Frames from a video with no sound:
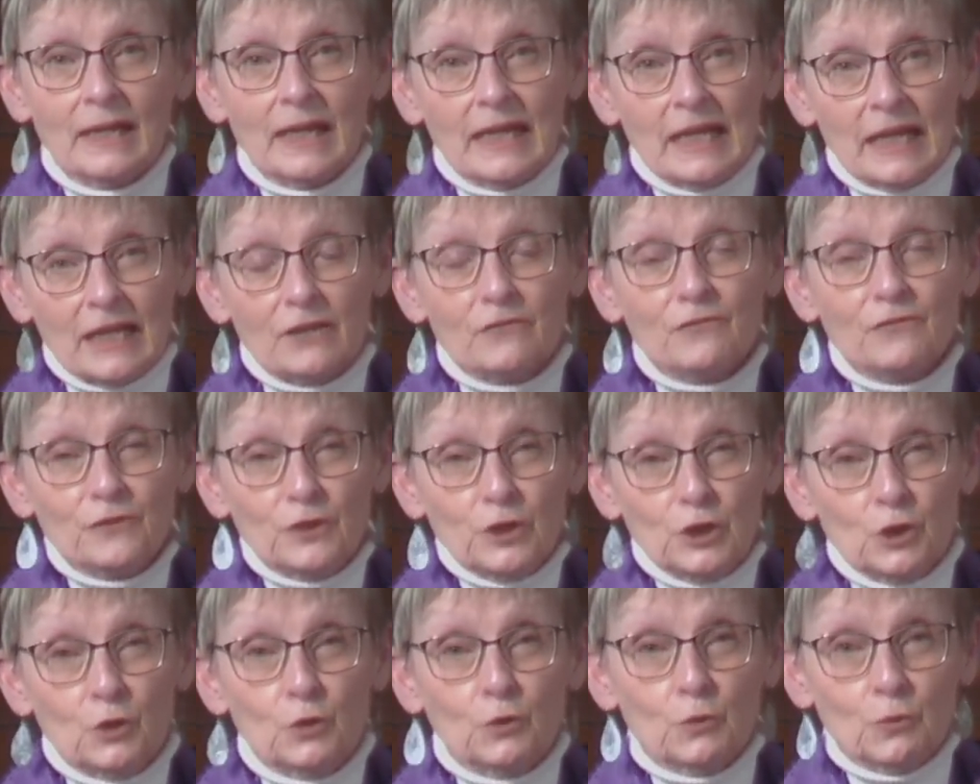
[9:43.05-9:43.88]
If
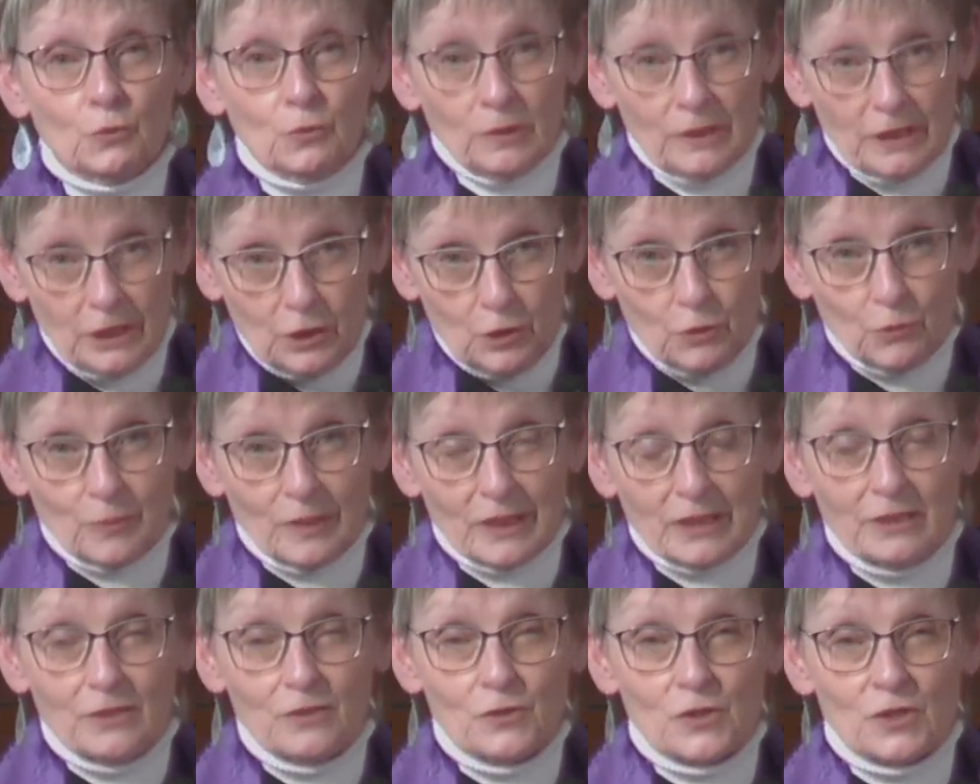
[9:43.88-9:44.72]
you,
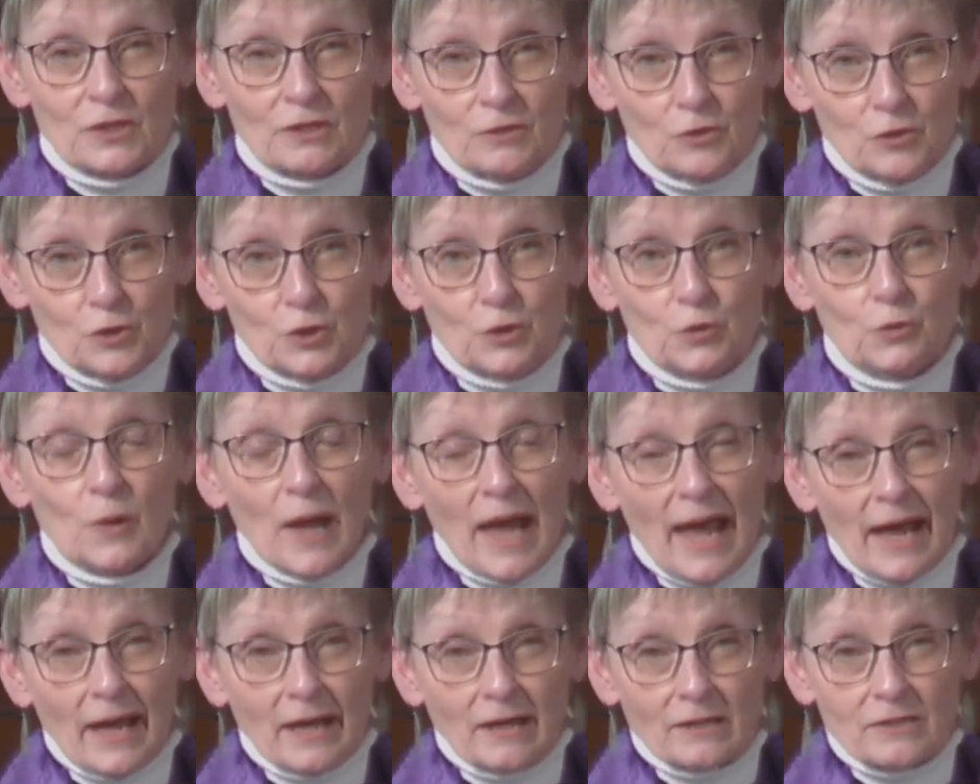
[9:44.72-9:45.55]
humans, do
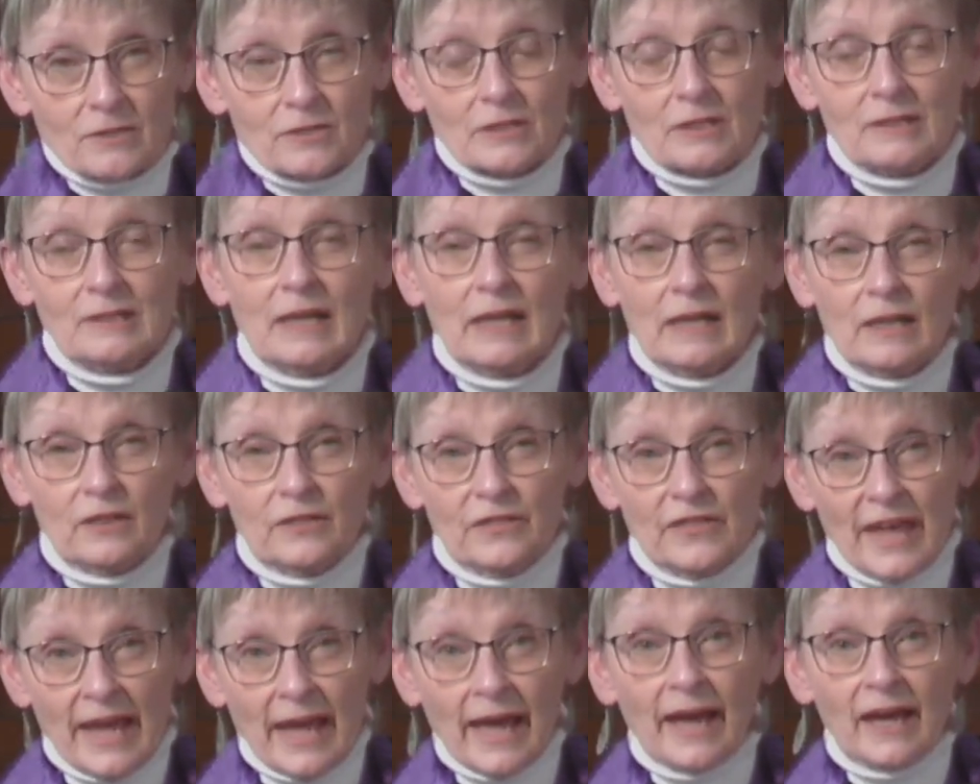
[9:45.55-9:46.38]
X,
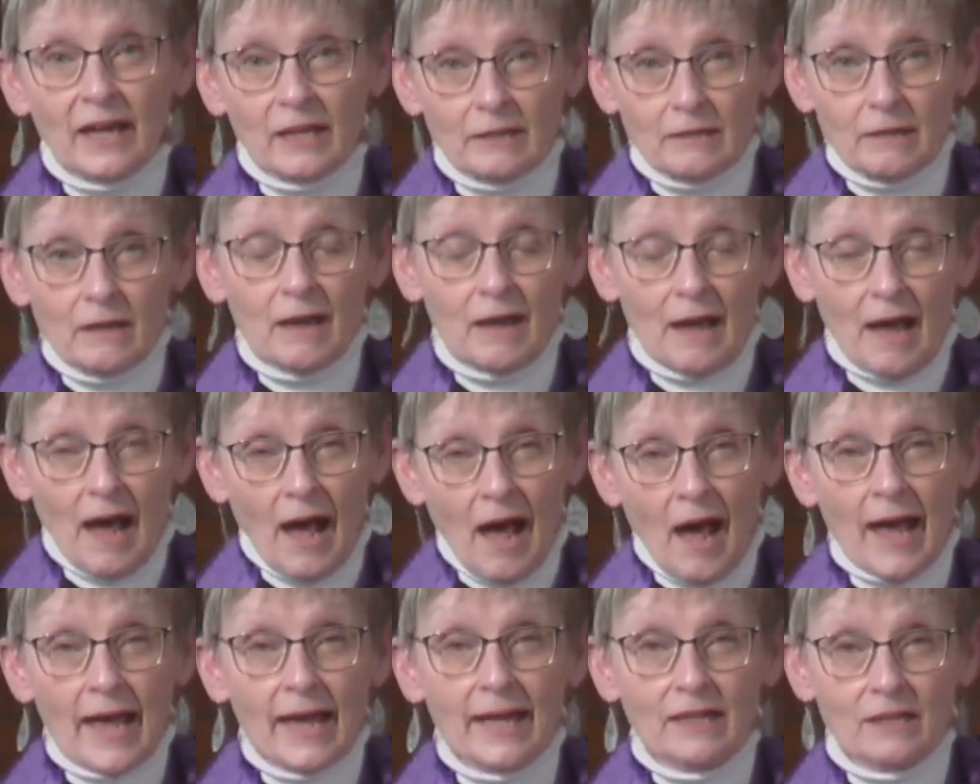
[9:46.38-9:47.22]
then
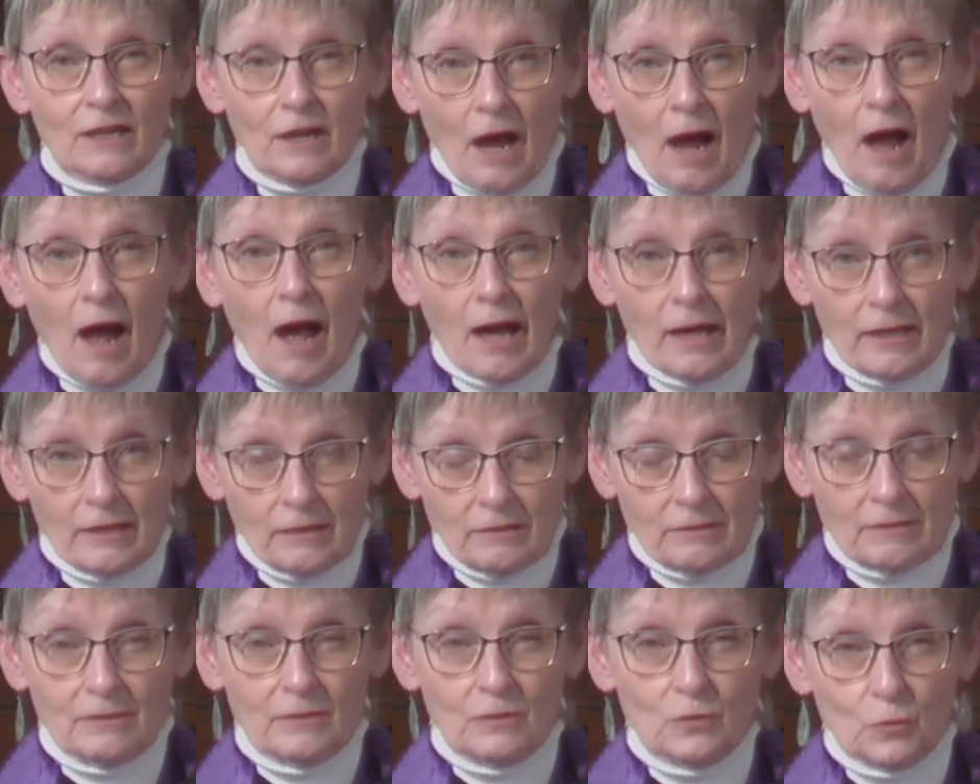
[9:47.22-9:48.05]
I, God,
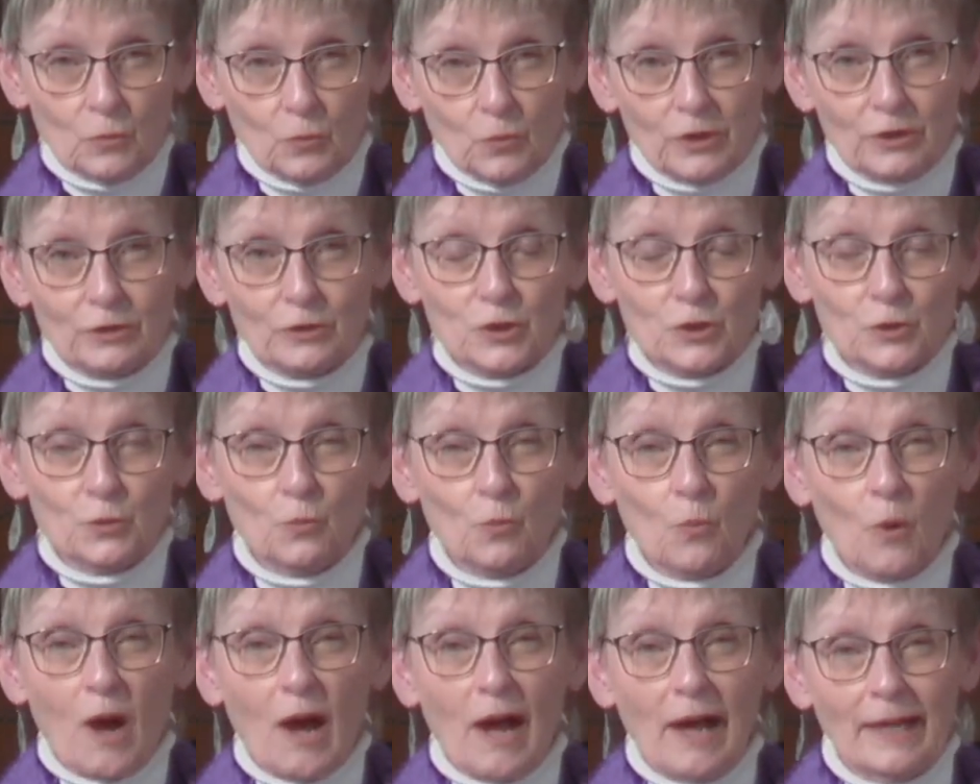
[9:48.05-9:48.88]
will do
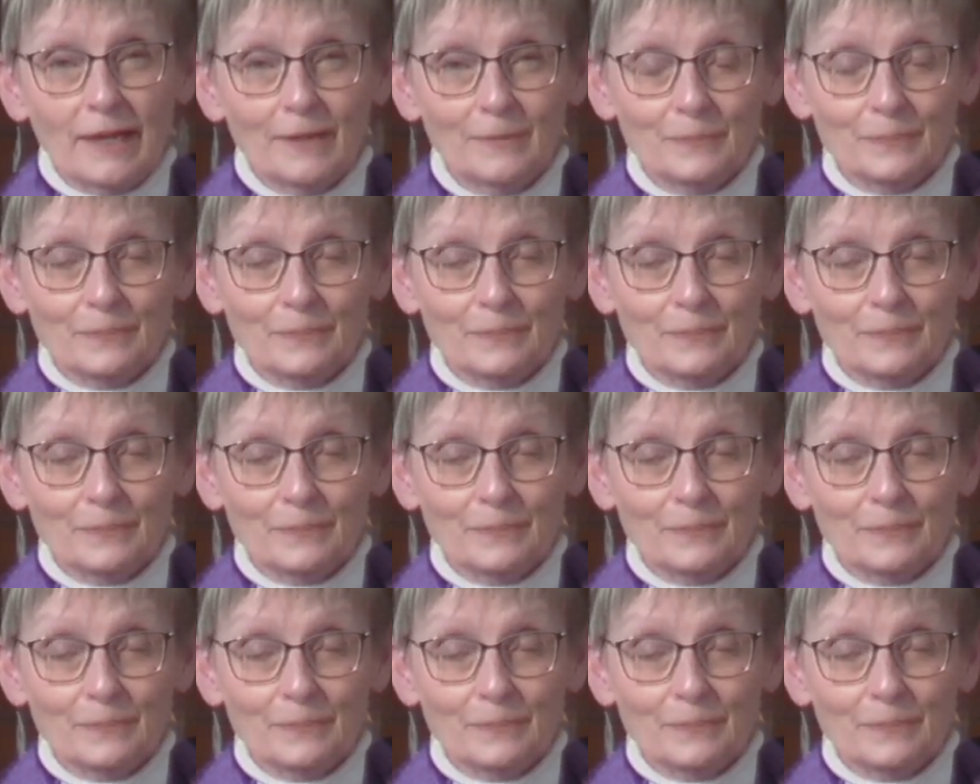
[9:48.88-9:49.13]
Y.